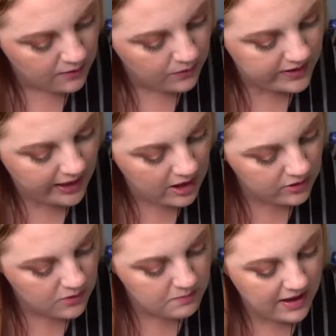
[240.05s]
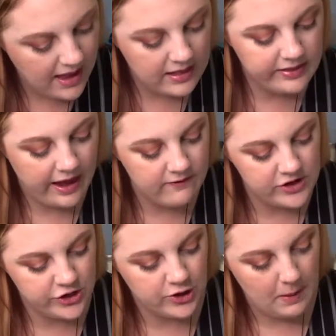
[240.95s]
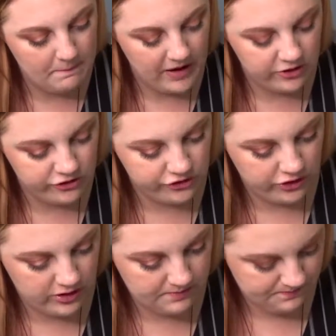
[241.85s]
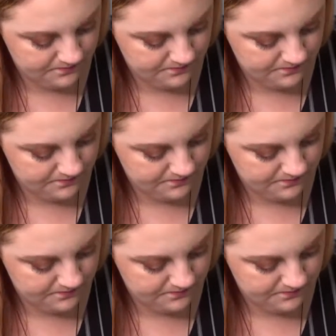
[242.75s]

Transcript: with aloe, mint, and lavender mixture.